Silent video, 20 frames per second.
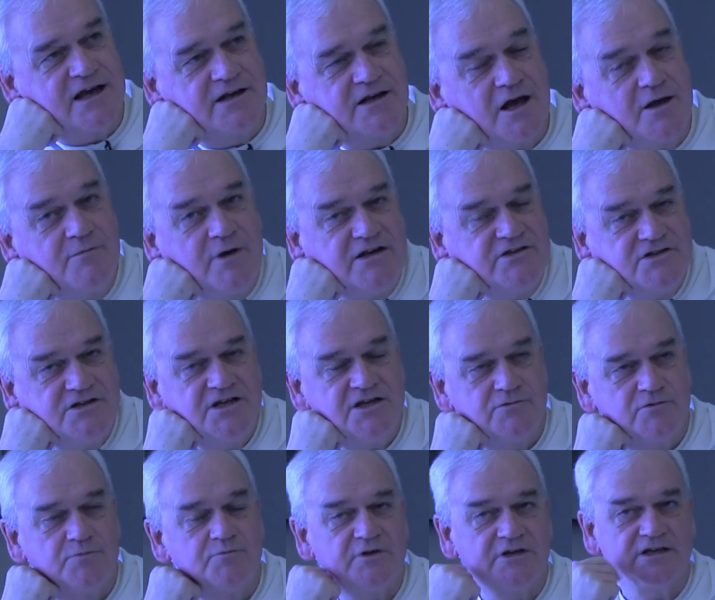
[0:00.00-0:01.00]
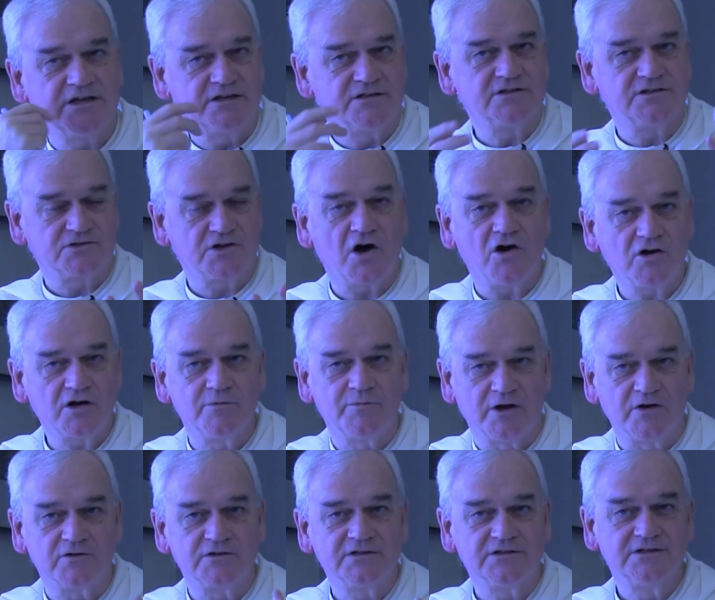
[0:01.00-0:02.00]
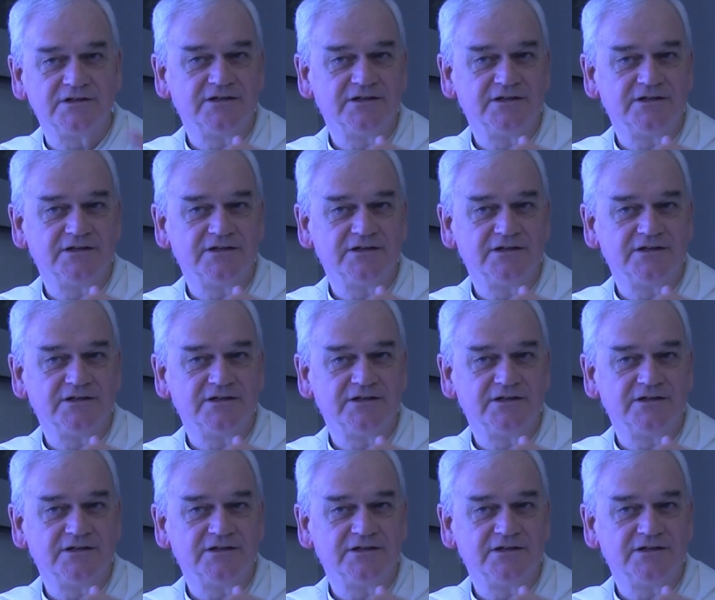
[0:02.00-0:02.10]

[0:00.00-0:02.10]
And I imagine he would begin to talk about,